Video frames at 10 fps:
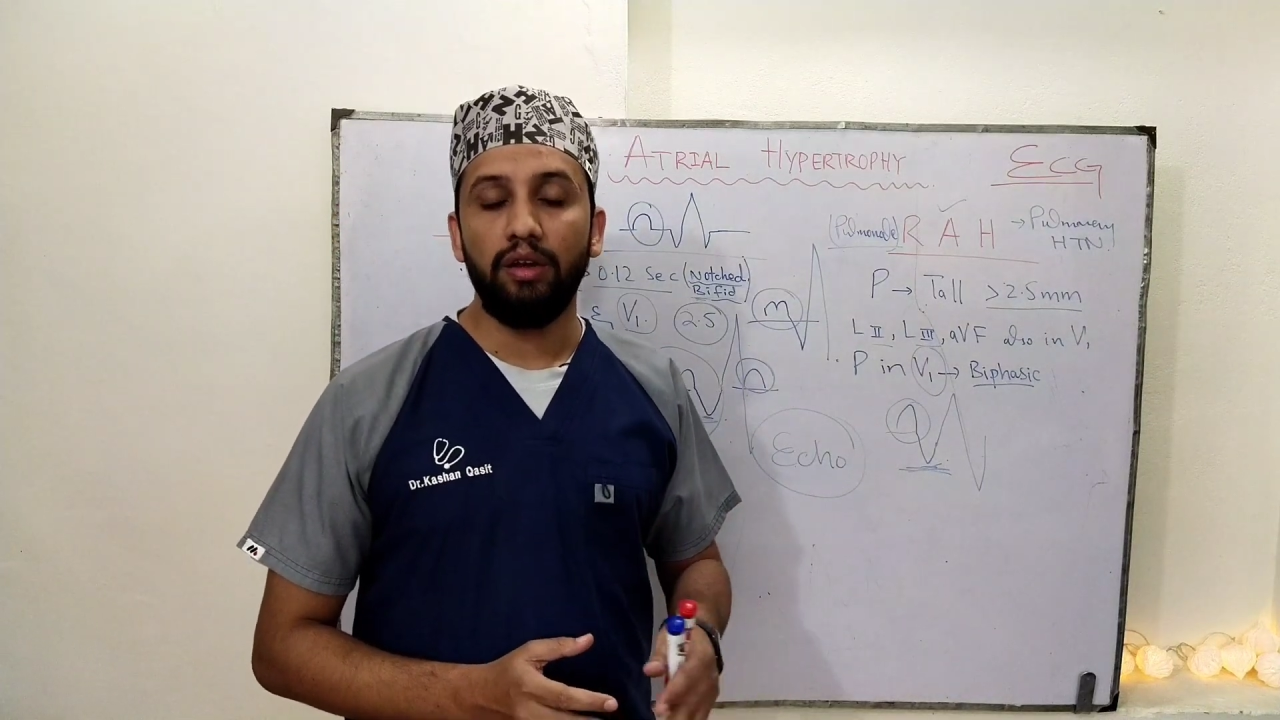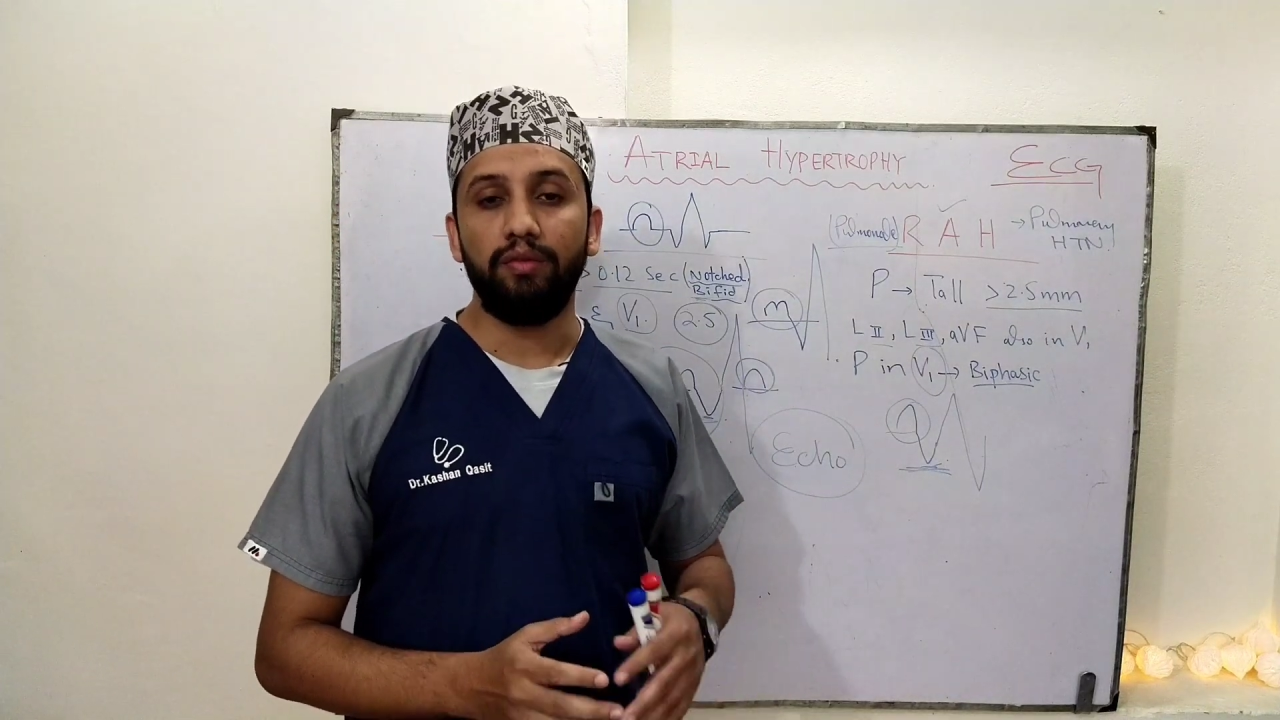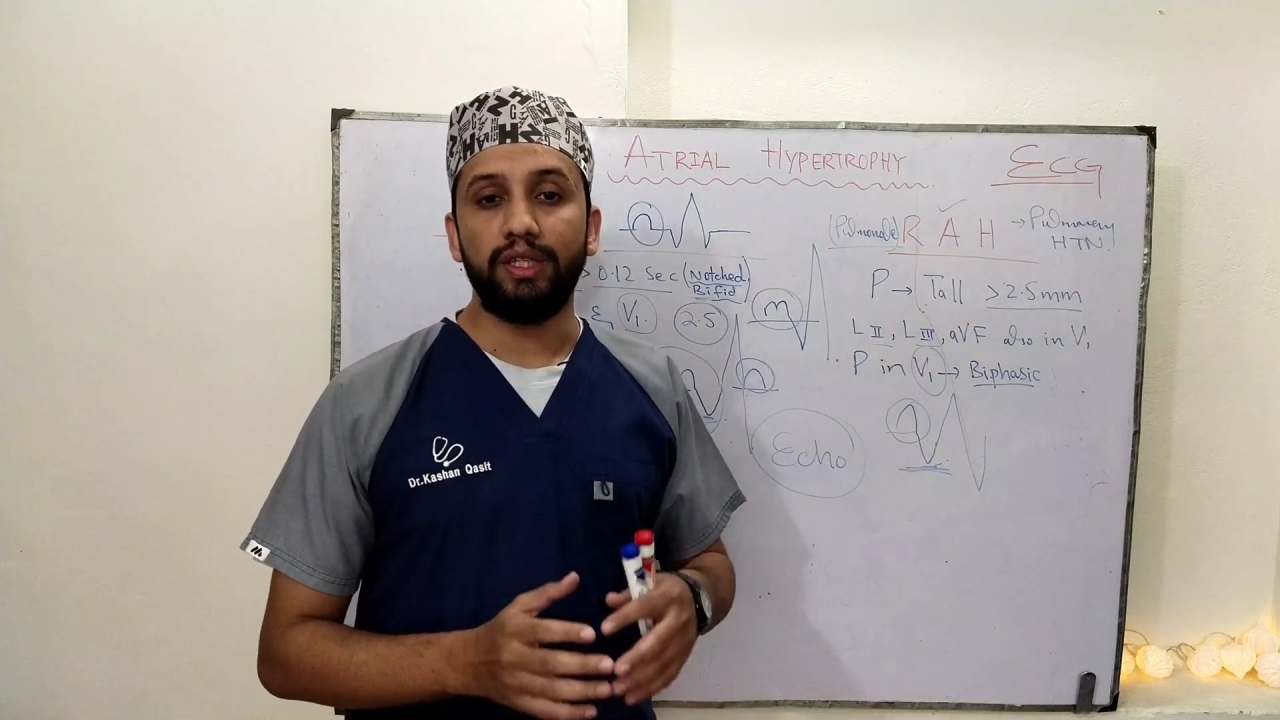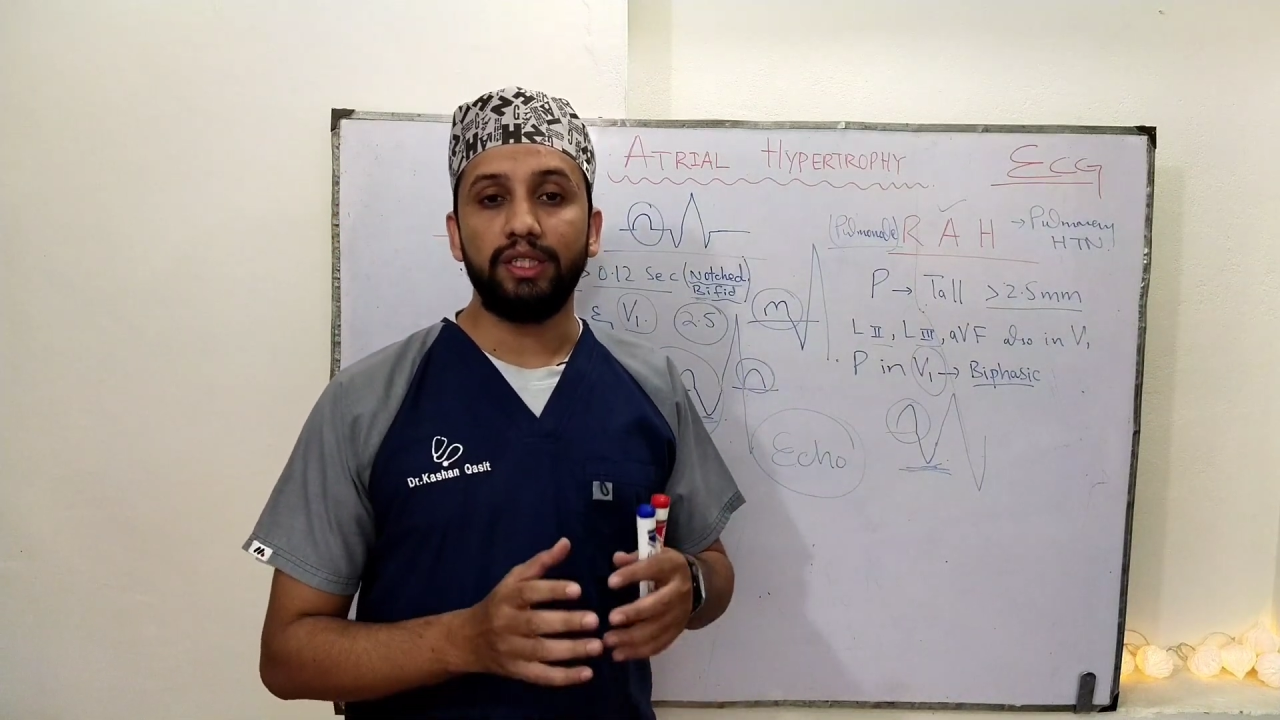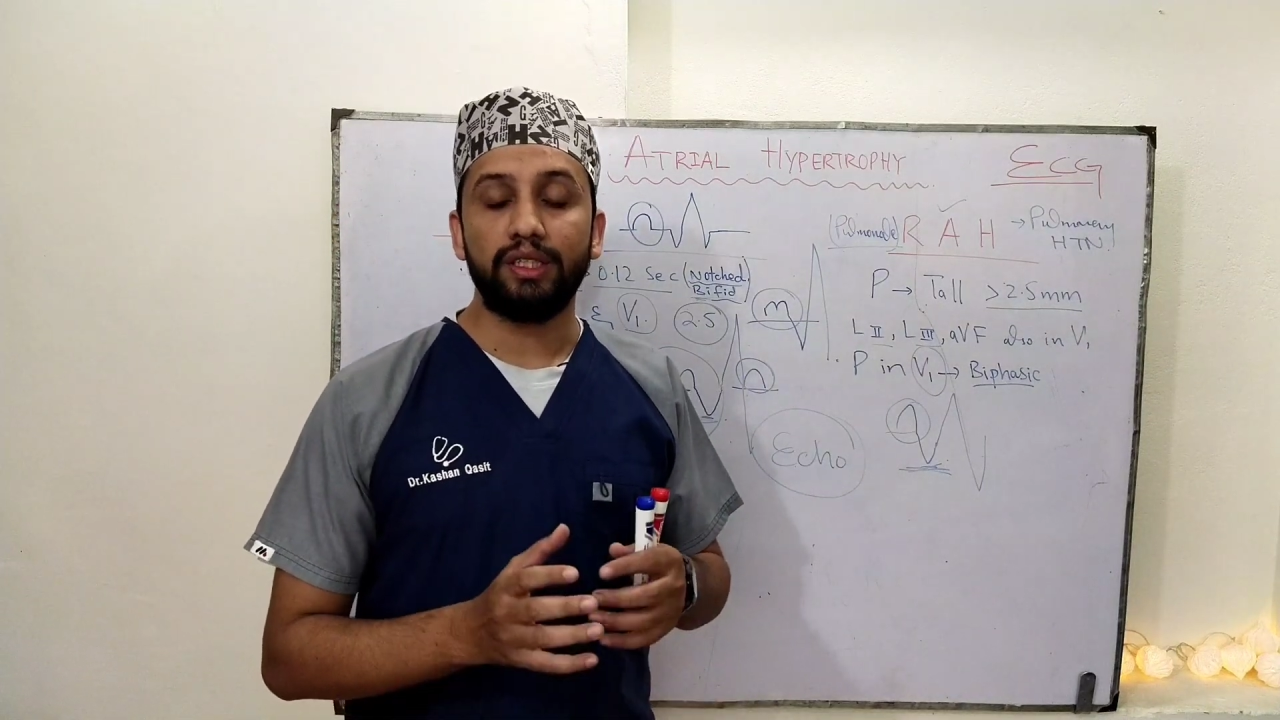
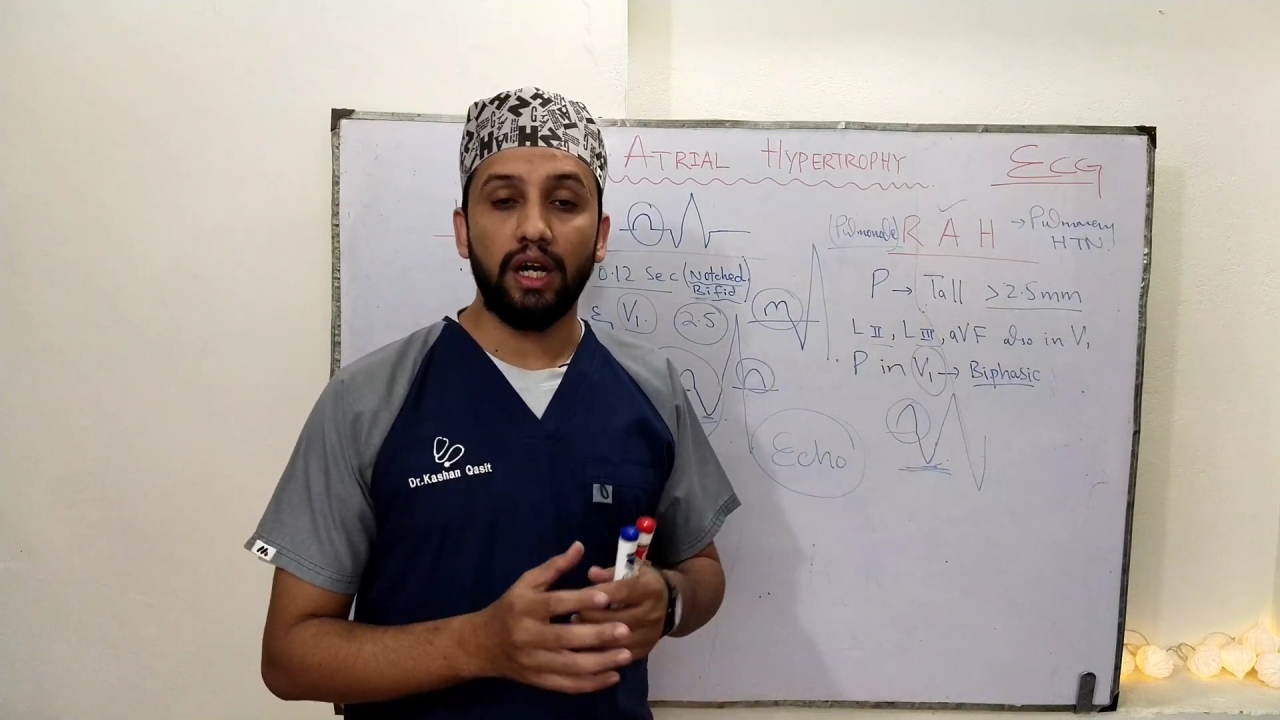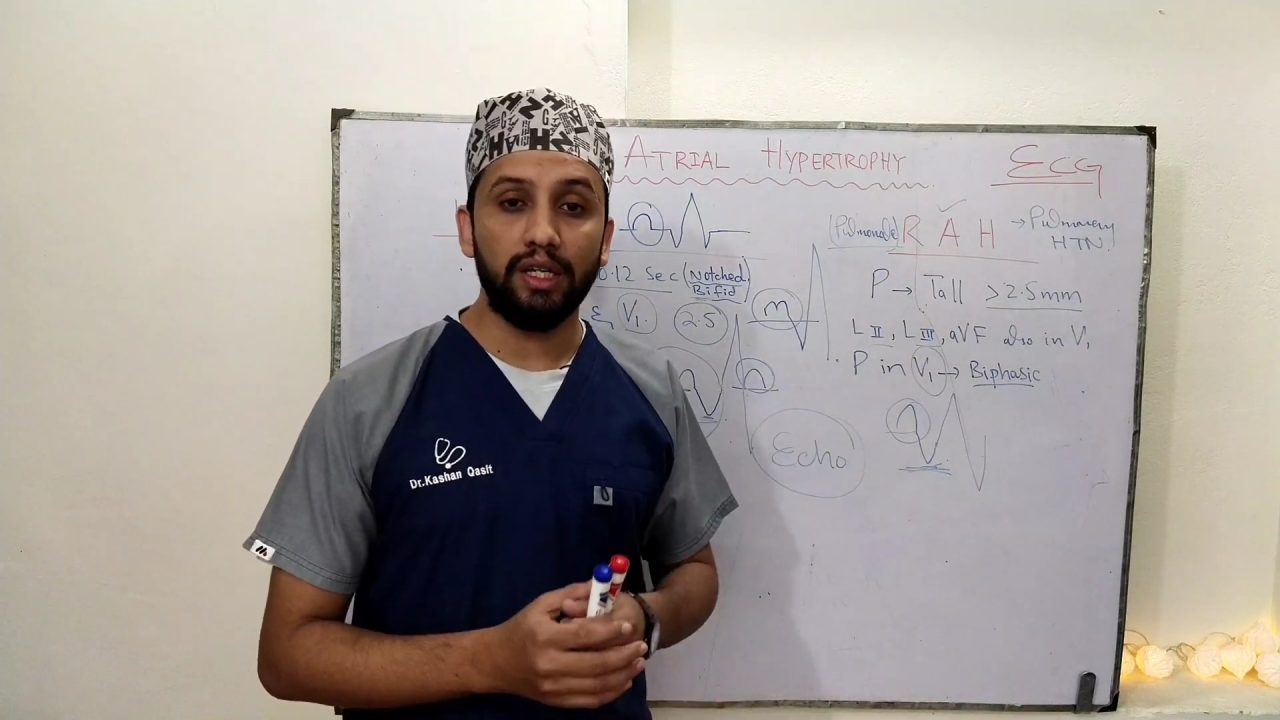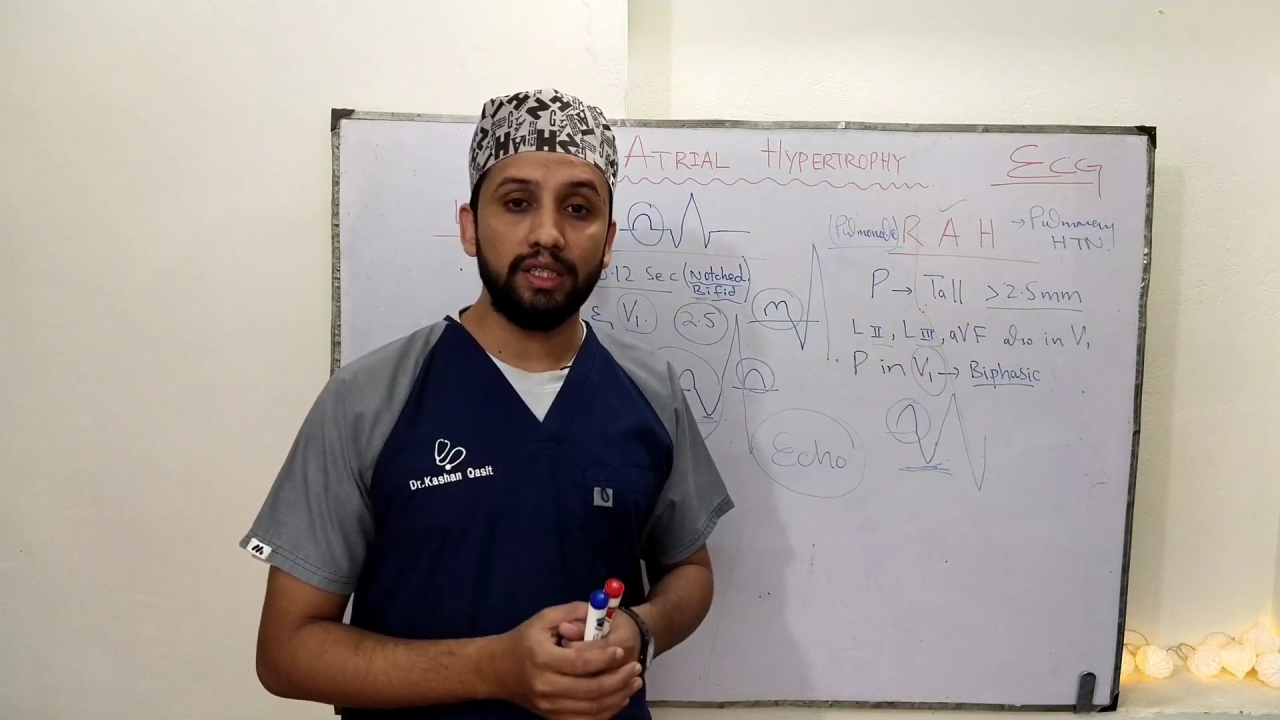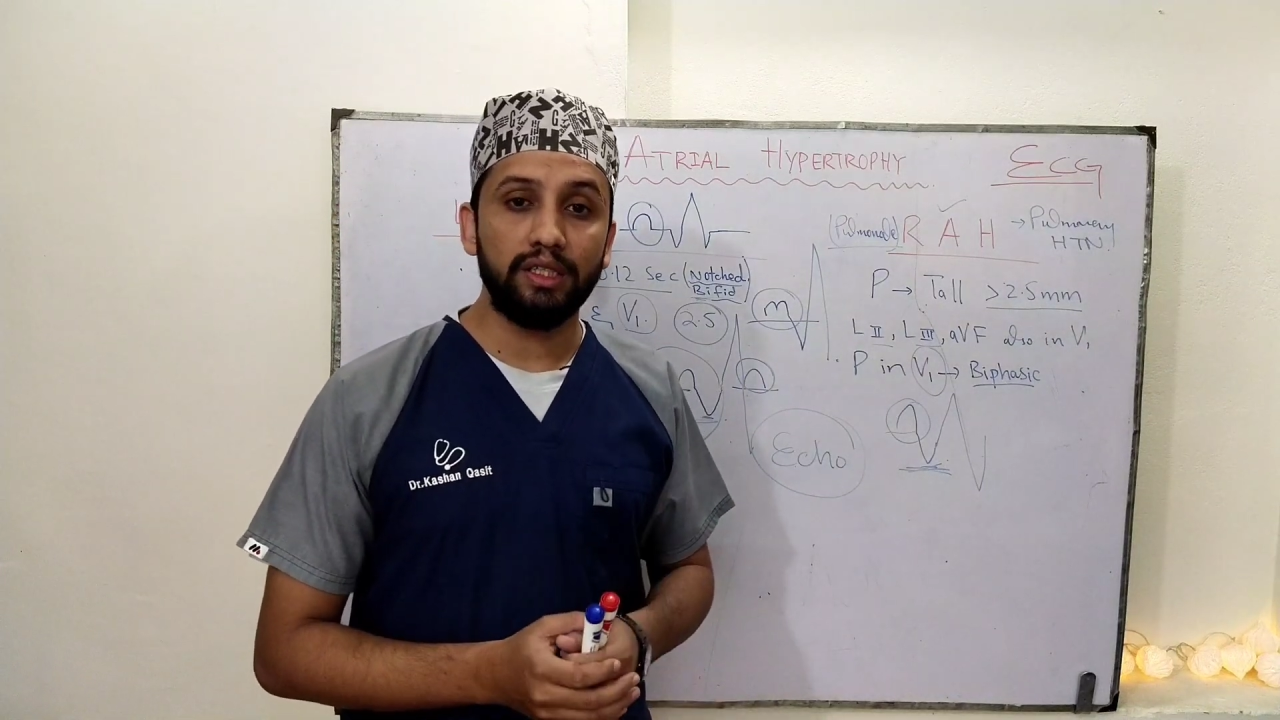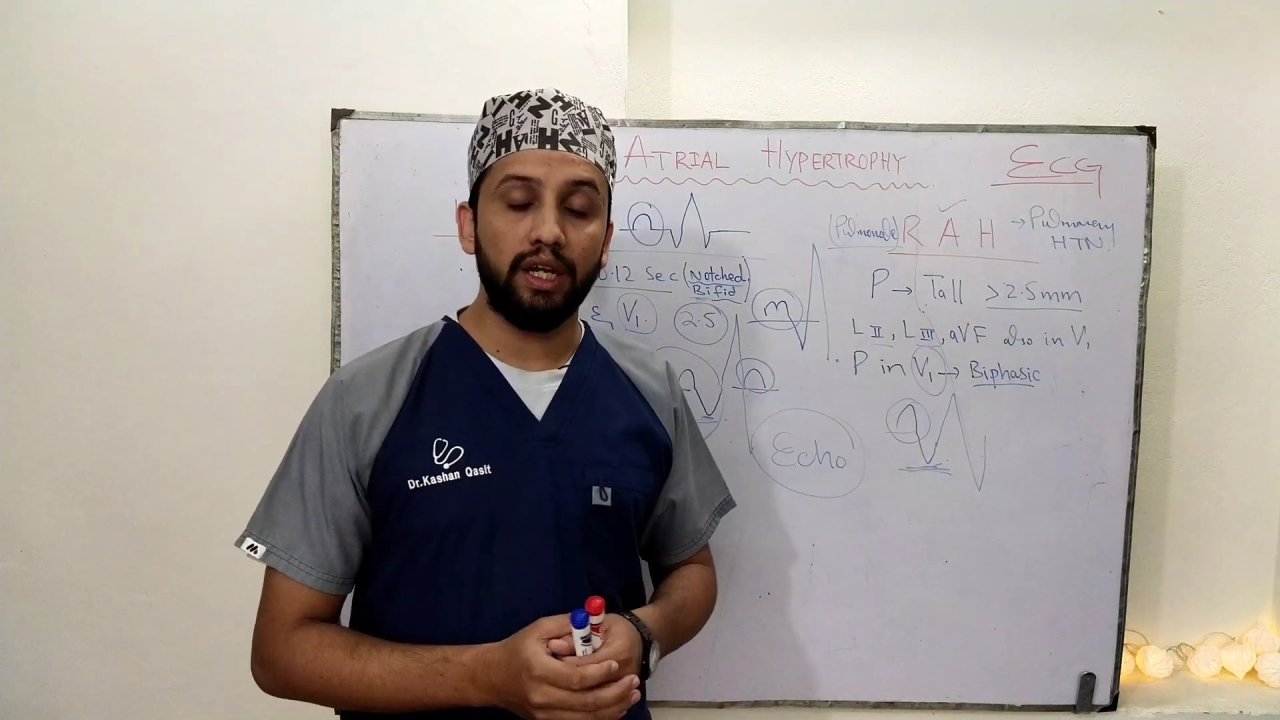which is causing